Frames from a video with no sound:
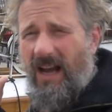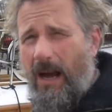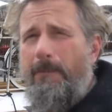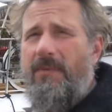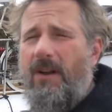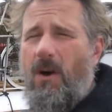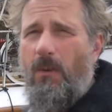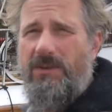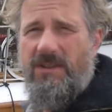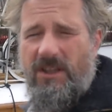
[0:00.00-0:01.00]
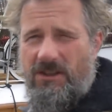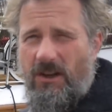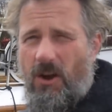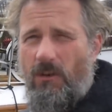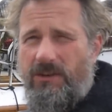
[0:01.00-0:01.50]
up the coast,
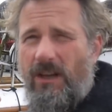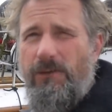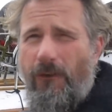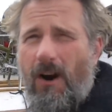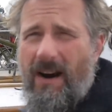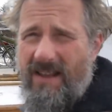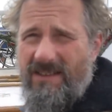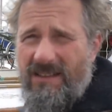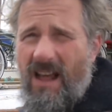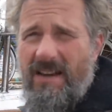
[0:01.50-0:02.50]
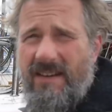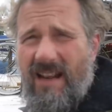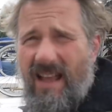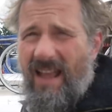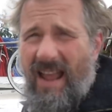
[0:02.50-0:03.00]
Sunshine Coast, as far as Lund
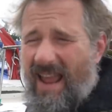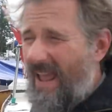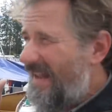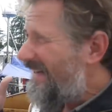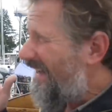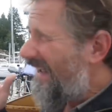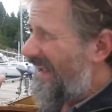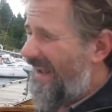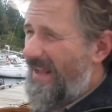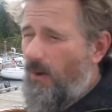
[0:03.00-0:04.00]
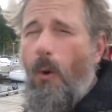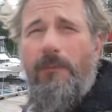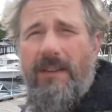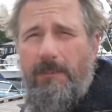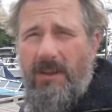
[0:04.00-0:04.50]
and uh, and
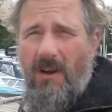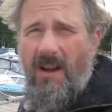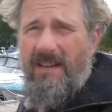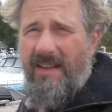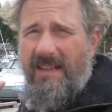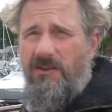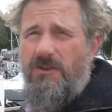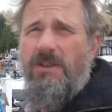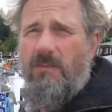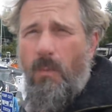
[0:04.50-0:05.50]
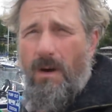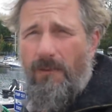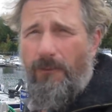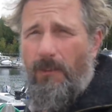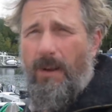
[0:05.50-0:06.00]
hopefully beyond is just wonderful.